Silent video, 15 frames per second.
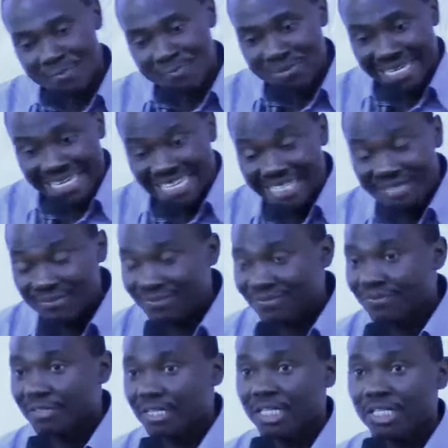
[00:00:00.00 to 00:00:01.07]

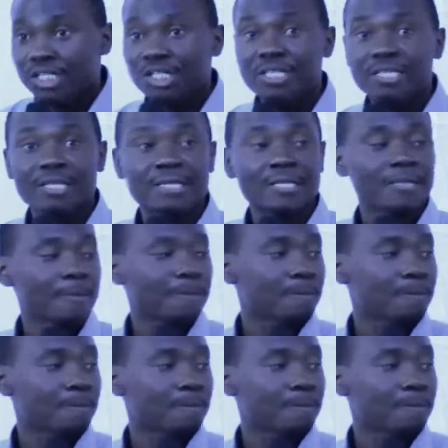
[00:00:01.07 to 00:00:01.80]
believe in Jesus.